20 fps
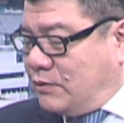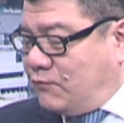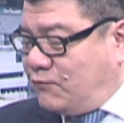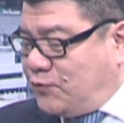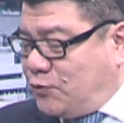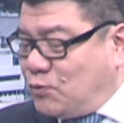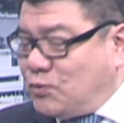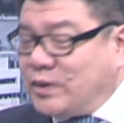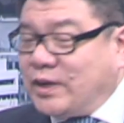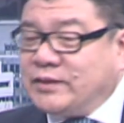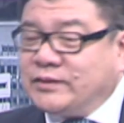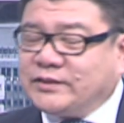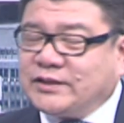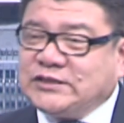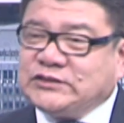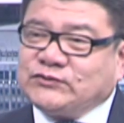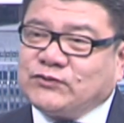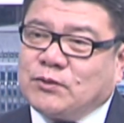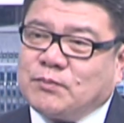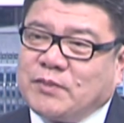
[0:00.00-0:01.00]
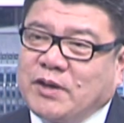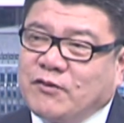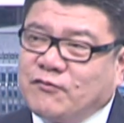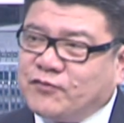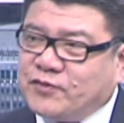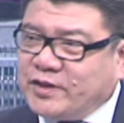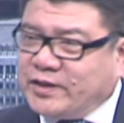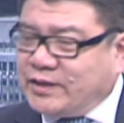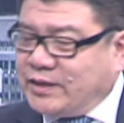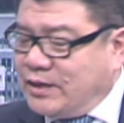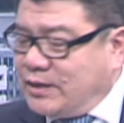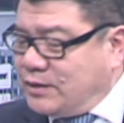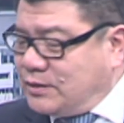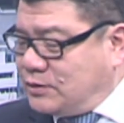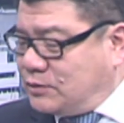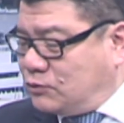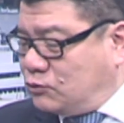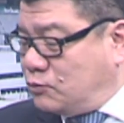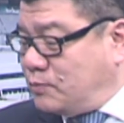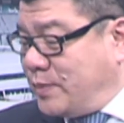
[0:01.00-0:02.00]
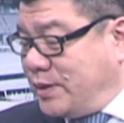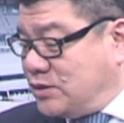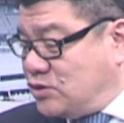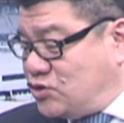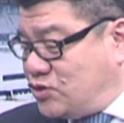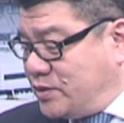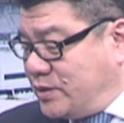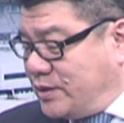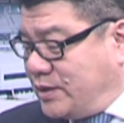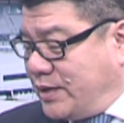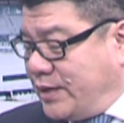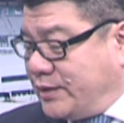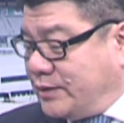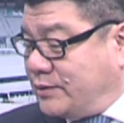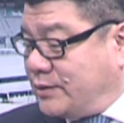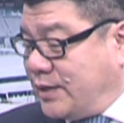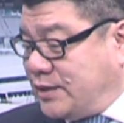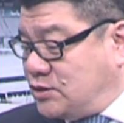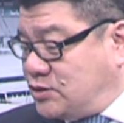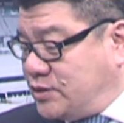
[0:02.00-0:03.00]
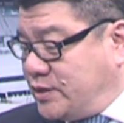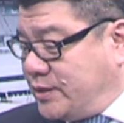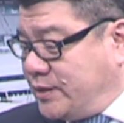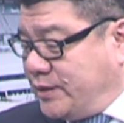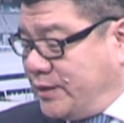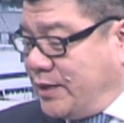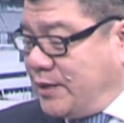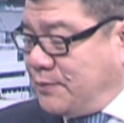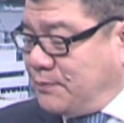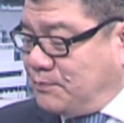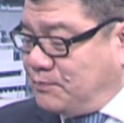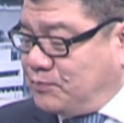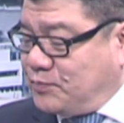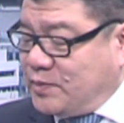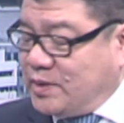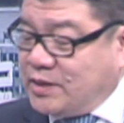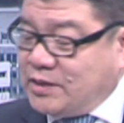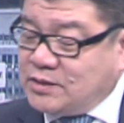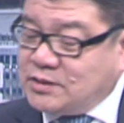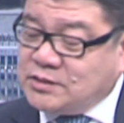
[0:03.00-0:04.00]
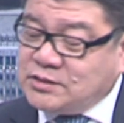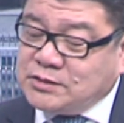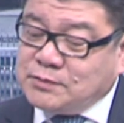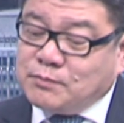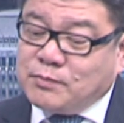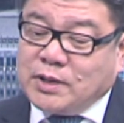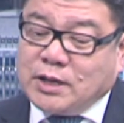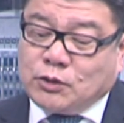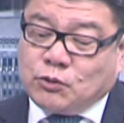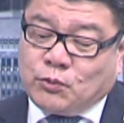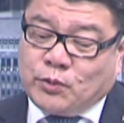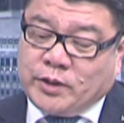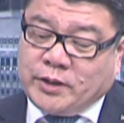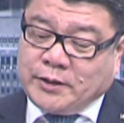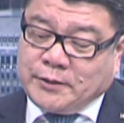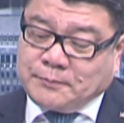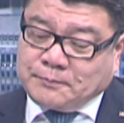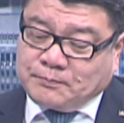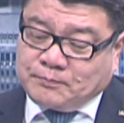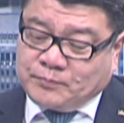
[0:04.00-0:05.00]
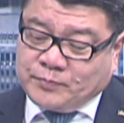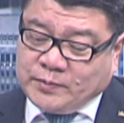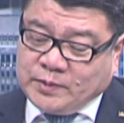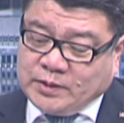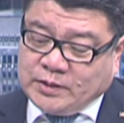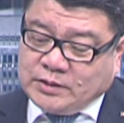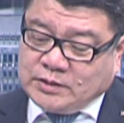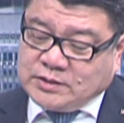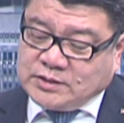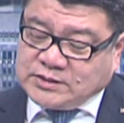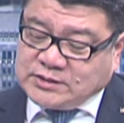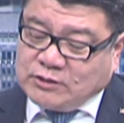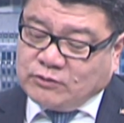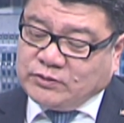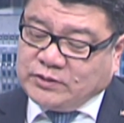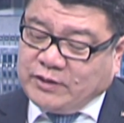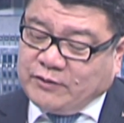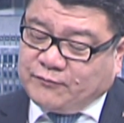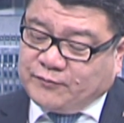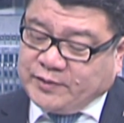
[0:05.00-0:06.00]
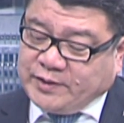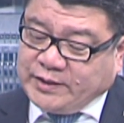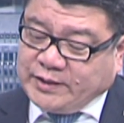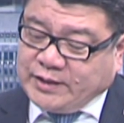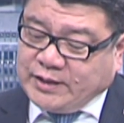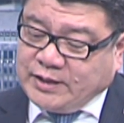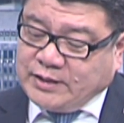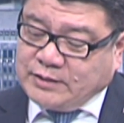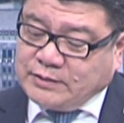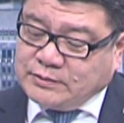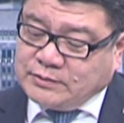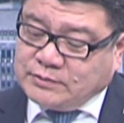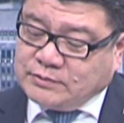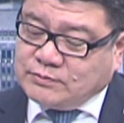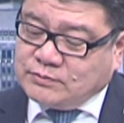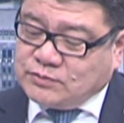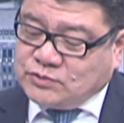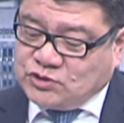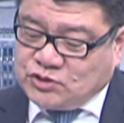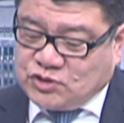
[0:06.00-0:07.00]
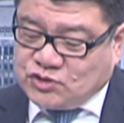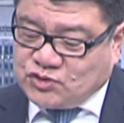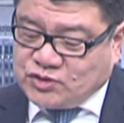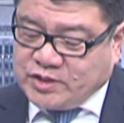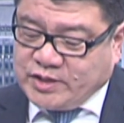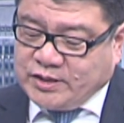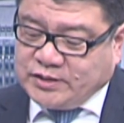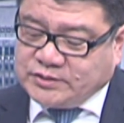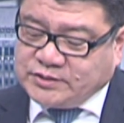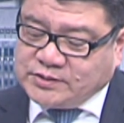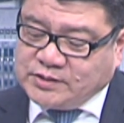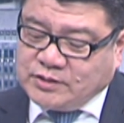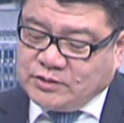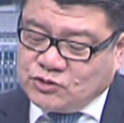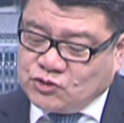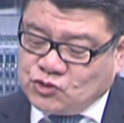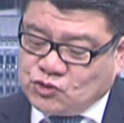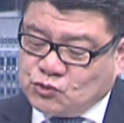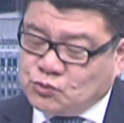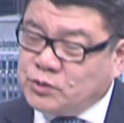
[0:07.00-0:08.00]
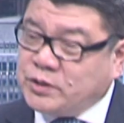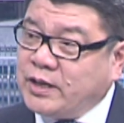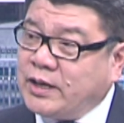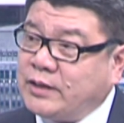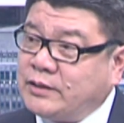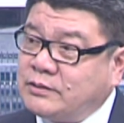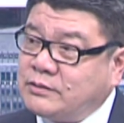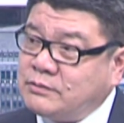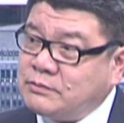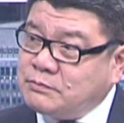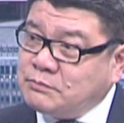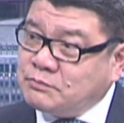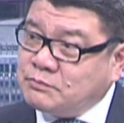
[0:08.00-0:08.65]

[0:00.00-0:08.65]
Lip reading: few countries from Africa, to mention like Nigeria, Zimbabwe, South Africa, Seychelles, Sudan,